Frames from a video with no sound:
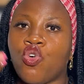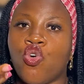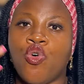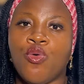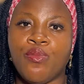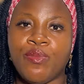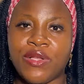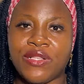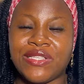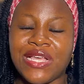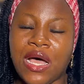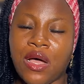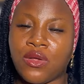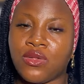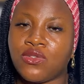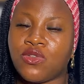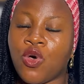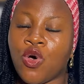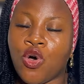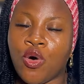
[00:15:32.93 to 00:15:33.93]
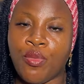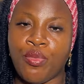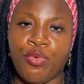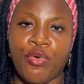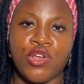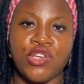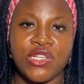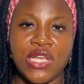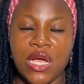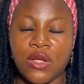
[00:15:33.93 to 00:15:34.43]
comb it out or
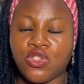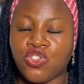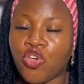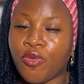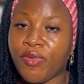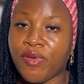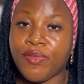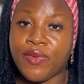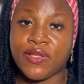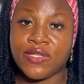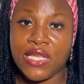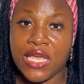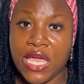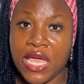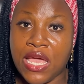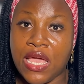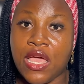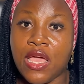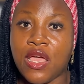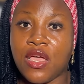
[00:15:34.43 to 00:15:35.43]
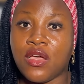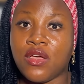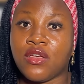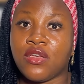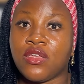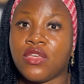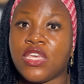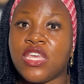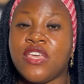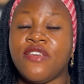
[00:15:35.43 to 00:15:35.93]
brush out your baby's hair
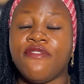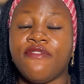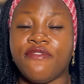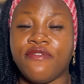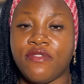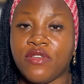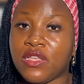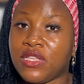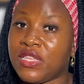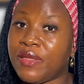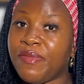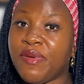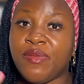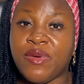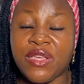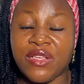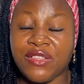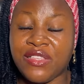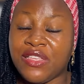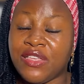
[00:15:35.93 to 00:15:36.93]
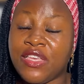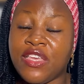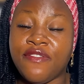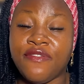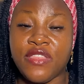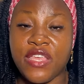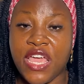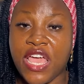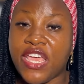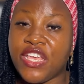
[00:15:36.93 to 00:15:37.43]
if
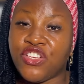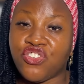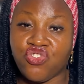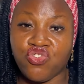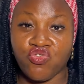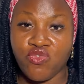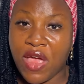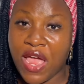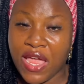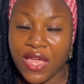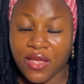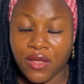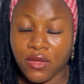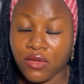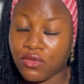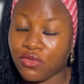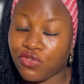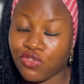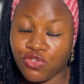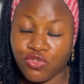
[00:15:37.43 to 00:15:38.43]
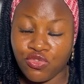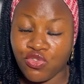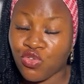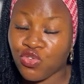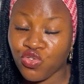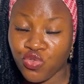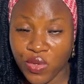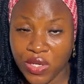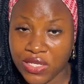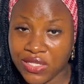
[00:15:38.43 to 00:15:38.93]
the hair is dry.
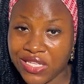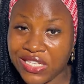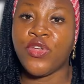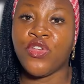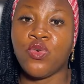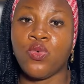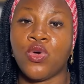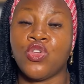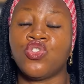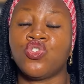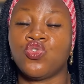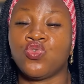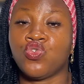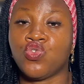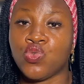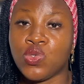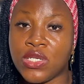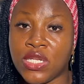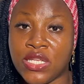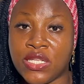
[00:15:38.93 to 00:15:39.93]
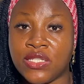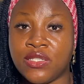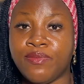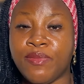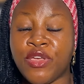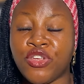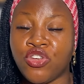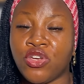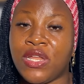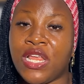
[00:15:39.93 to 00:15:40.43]
Don't do it. When you want to do
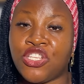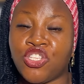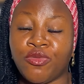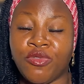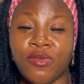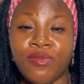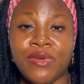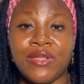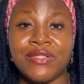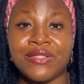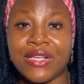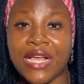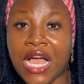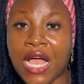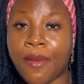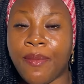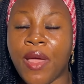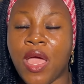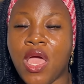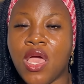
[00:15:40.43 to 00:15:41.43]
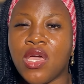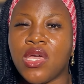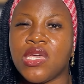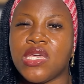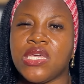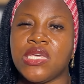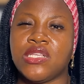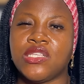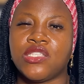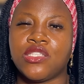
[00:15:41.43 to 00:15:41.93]
this, make sure that your baby's scalp
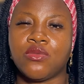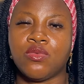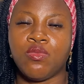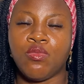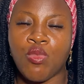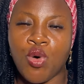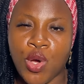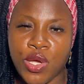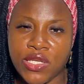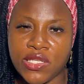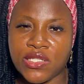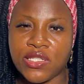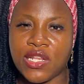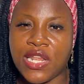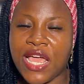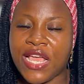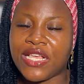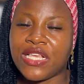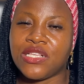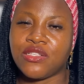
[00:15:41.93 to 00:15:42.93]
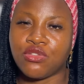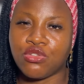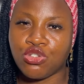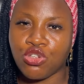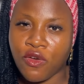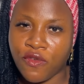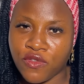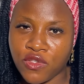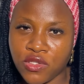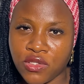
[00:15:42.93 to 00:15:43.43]
is moist, like it's
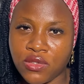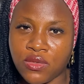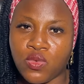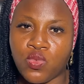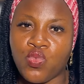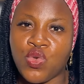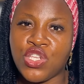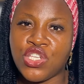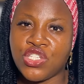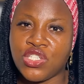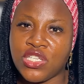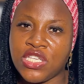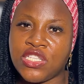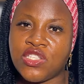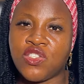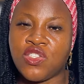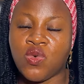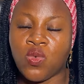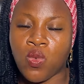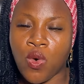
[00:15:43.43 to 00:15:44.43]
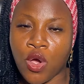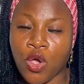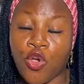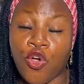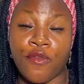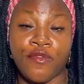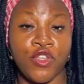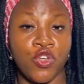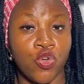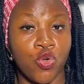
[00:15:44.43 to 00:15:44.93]
soft, which is the
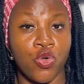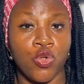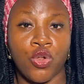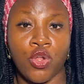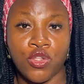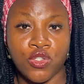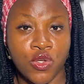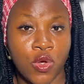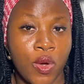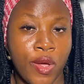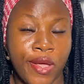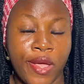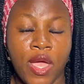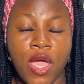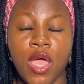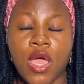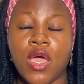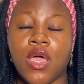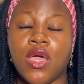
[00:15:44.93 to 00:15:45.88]
work of the coconut oil.